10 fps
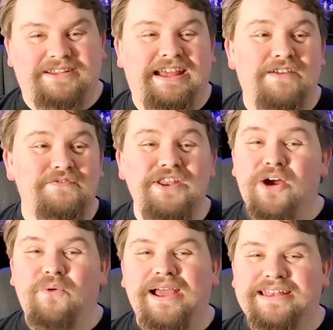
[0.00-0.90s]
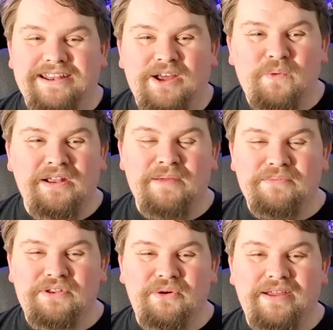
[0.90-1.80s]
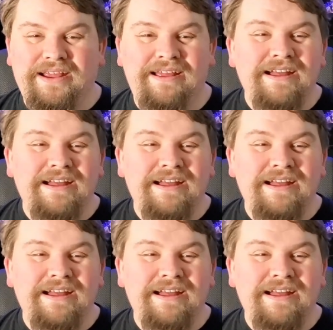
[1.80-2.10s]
I have no idea what I'm doing.